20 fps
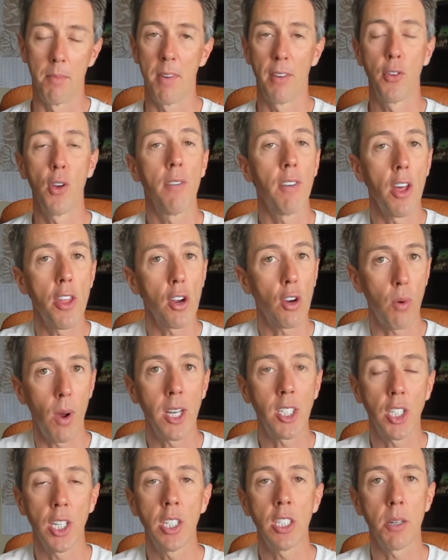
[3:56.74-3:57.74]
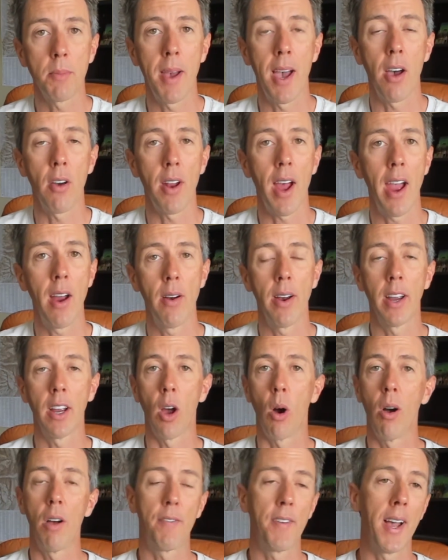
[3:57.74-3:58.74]
If you have other questions about hiring
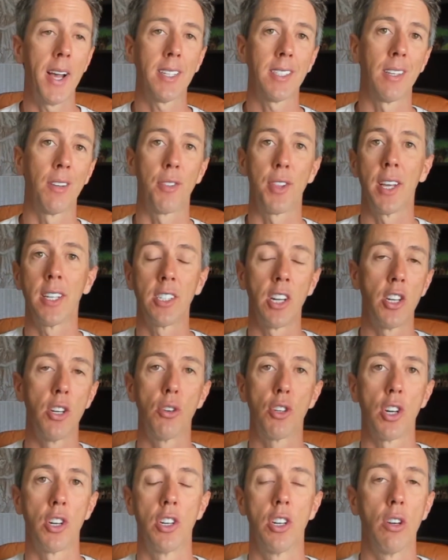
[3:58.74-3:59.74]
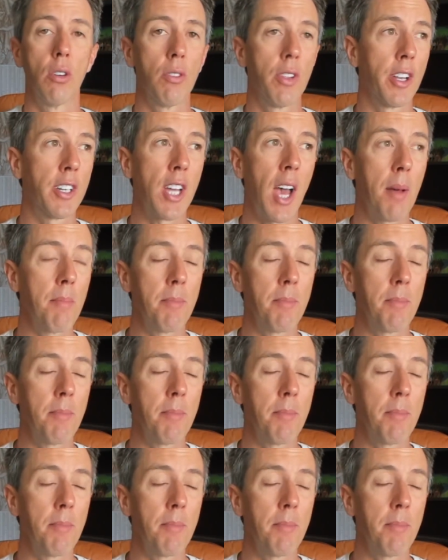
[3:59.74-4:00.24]
OFS and things that you should do, the top